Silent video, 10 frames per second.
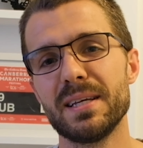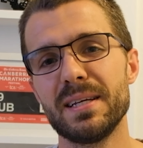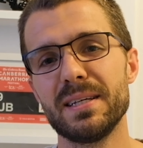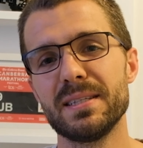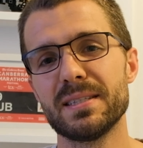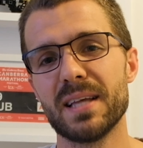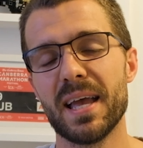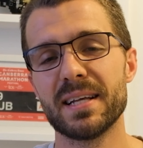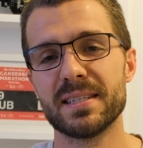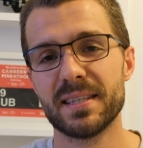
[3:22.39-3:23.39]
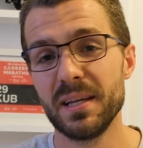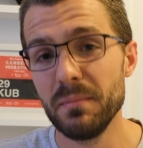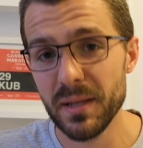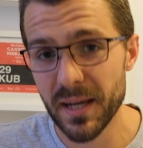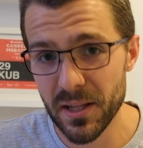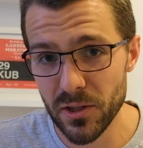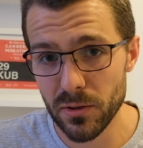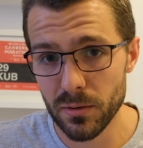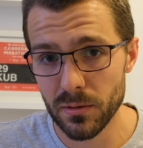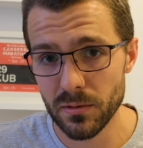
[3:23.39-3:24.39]
is extremely handy
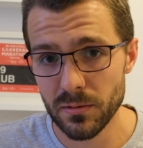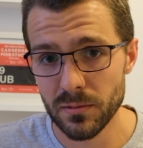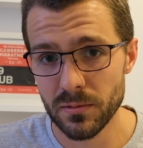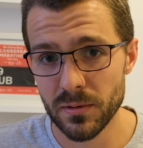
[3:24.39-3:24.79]
tool